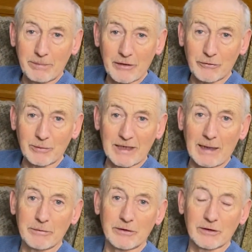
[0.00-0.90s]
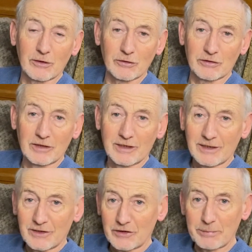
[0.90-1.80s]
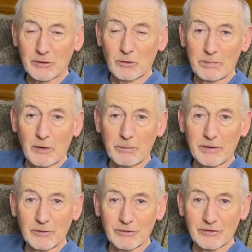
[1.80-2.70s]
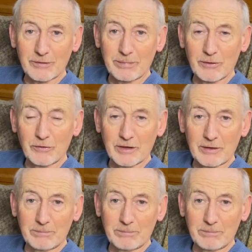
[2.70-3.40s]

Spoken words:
bathroom cabinet because typical boat builders, they build the